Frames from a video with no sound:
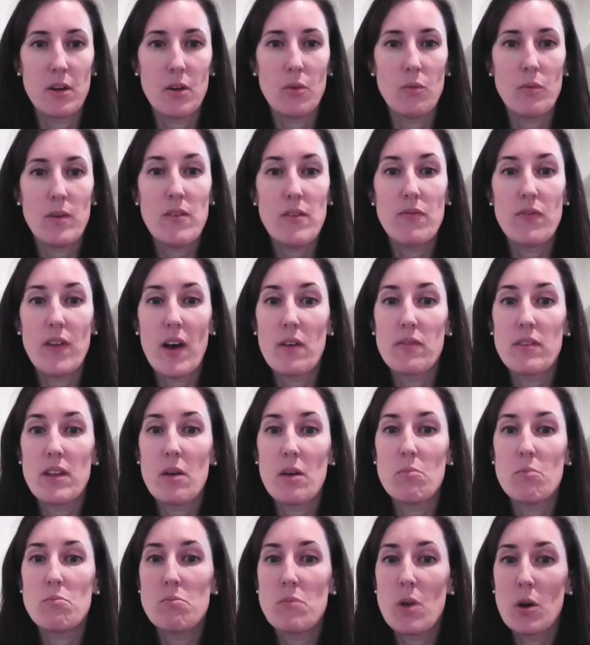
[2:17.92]
We found that
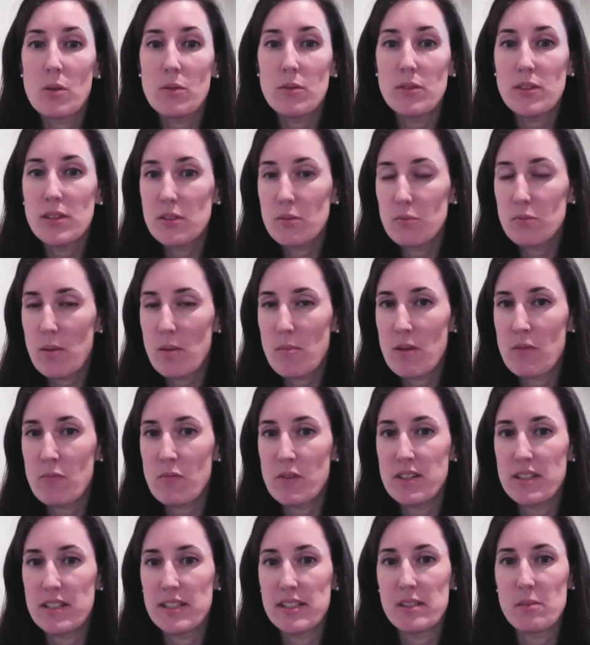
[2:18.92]
most women
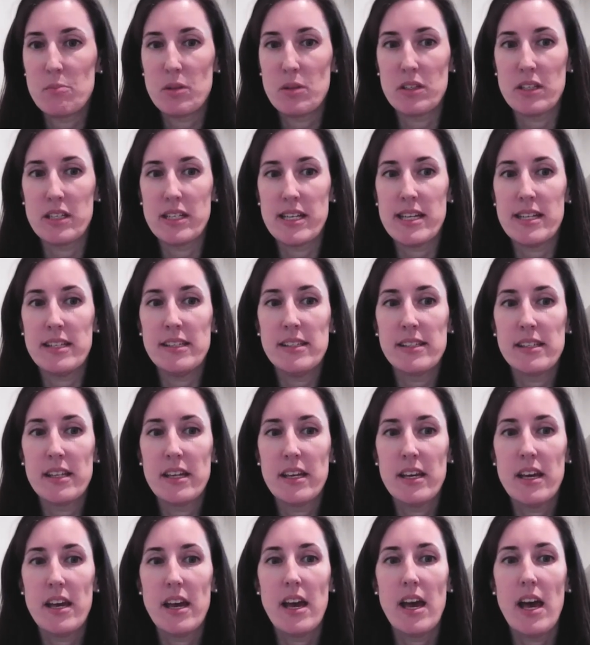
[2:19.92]
with disabilities
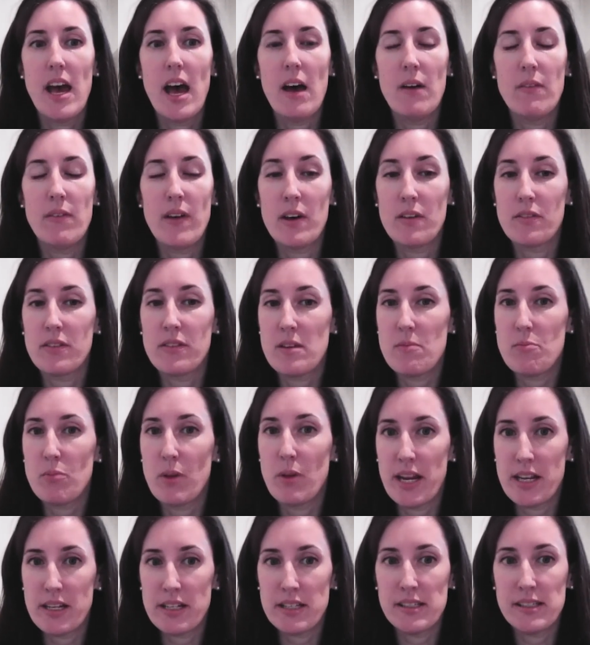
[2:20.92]
have healthy
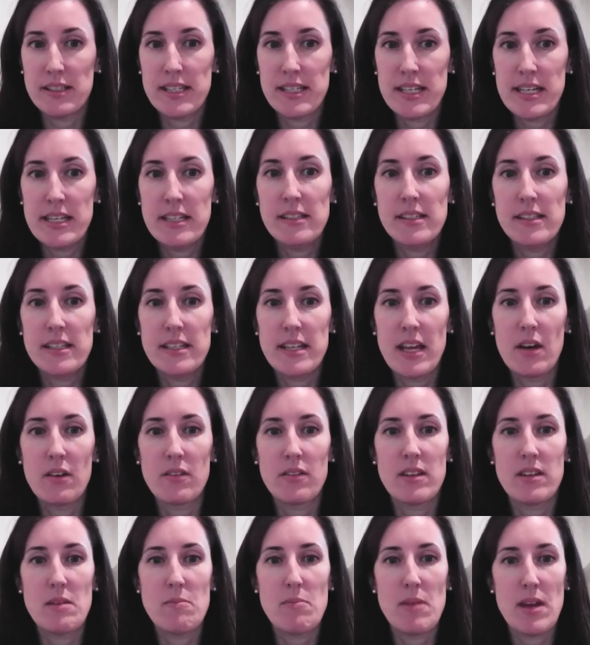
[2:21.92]
pregnancies and
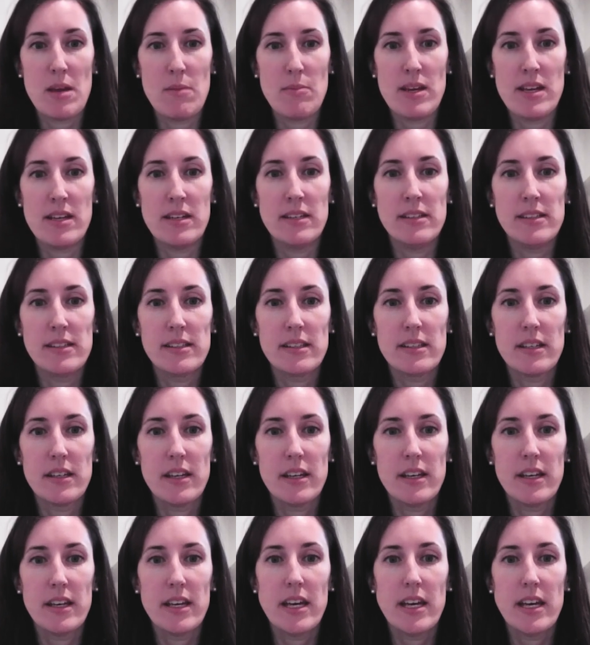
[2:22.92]
healthy babies.
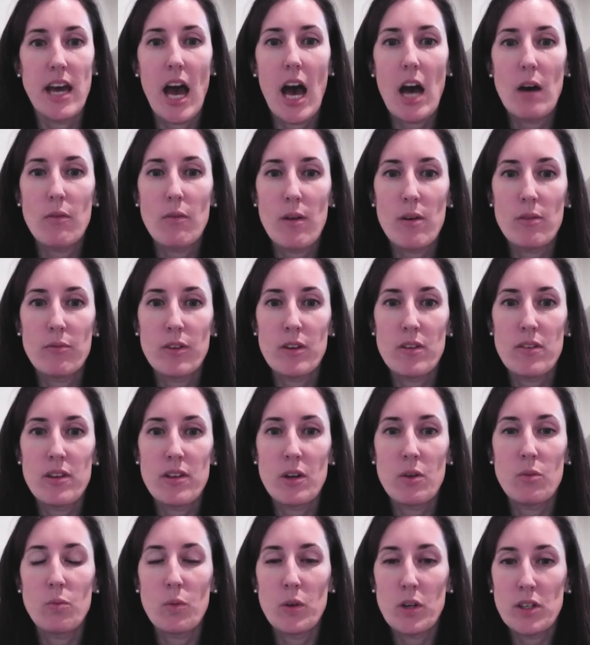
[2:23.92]
However,
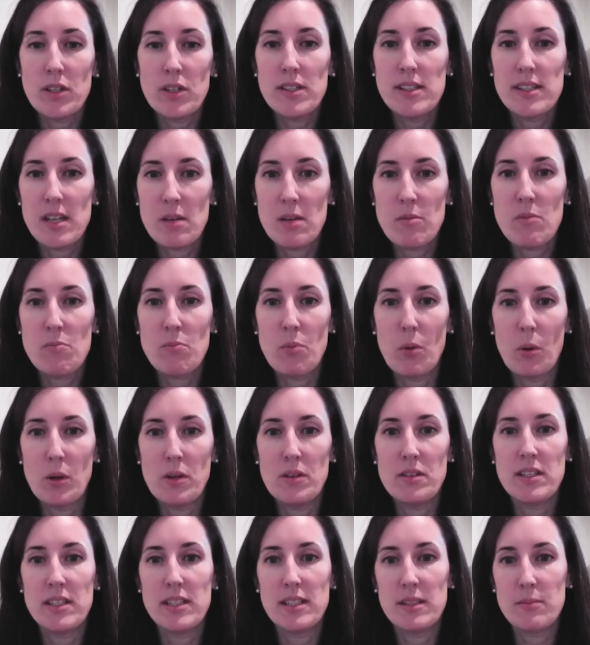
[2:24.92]
there were some important
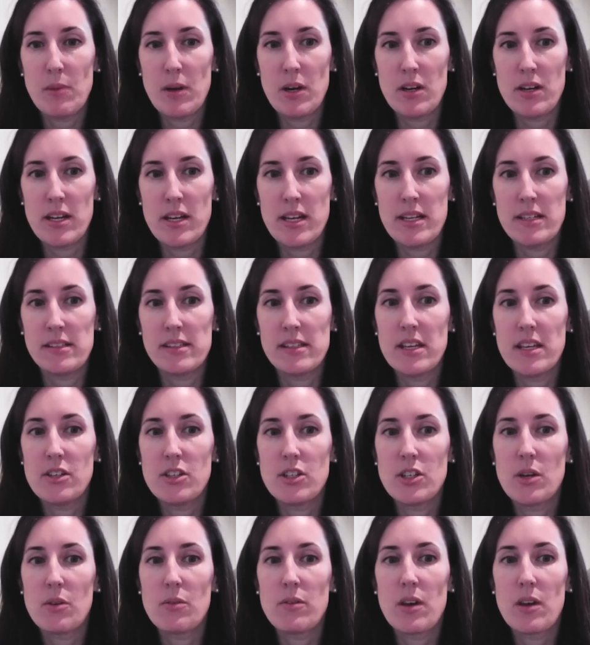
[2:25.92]
disparities that
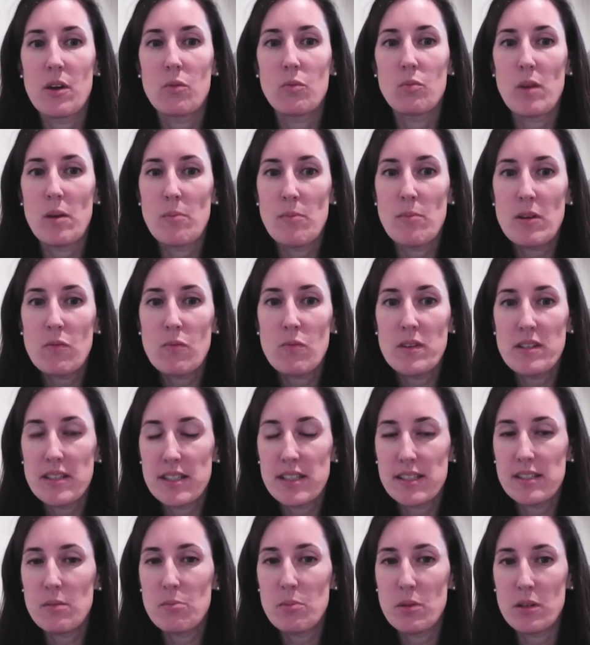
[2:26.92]
show that women with
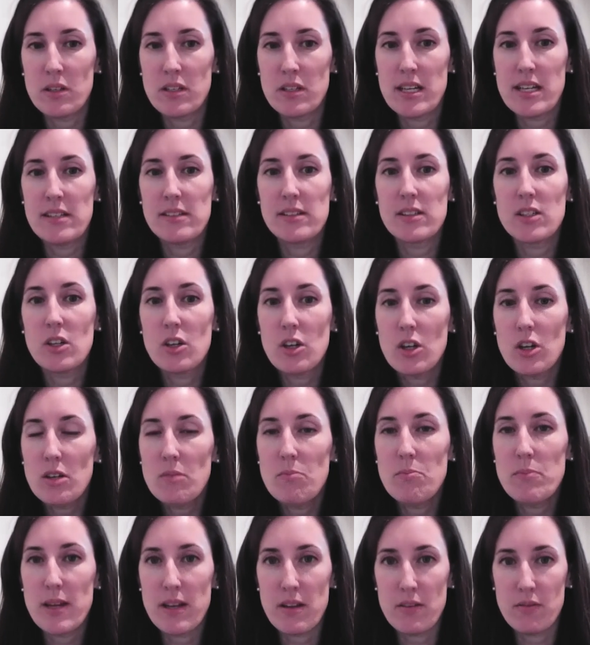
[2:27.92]
disabilities could
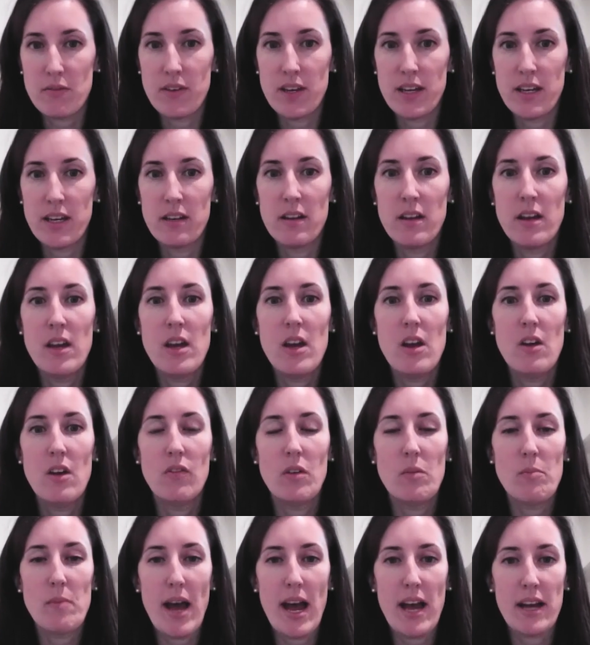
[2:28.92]
benefit
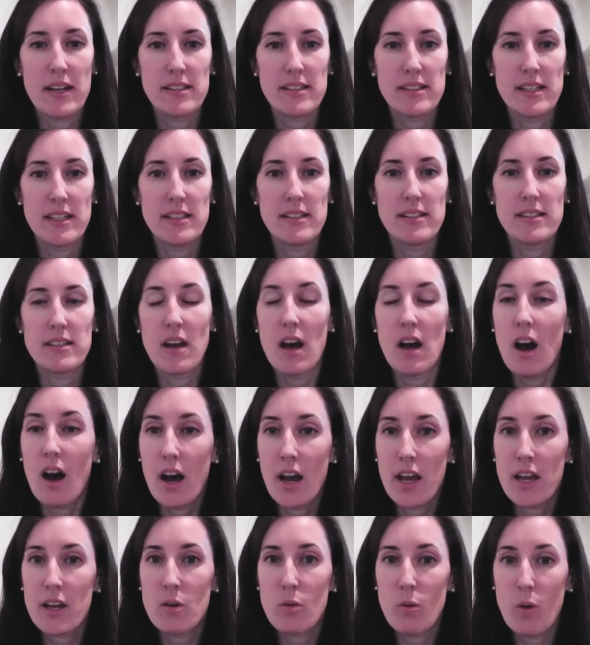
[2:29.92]
from access to
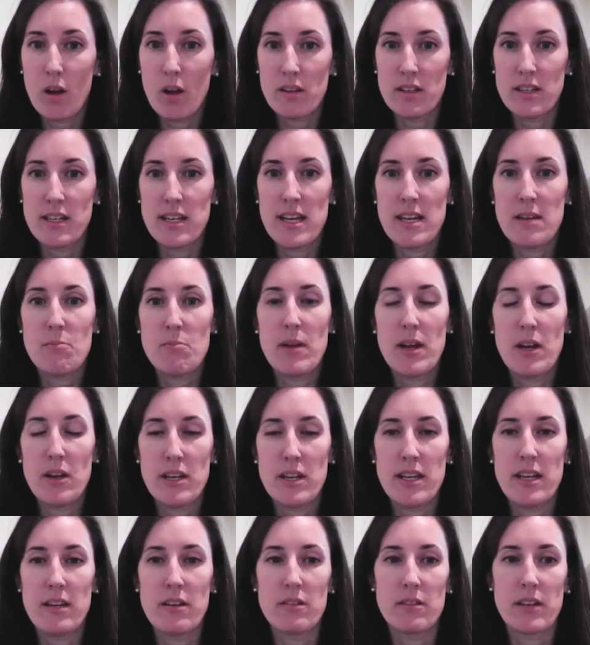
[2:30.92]
high-quality
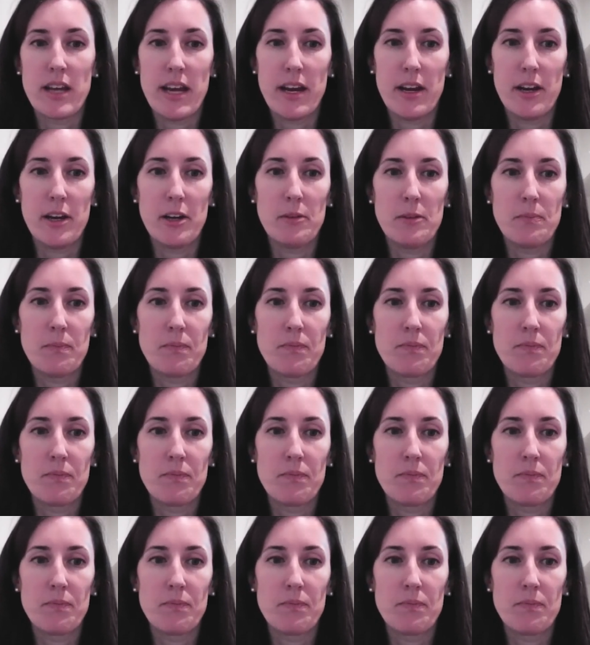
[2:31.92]
perinatal care.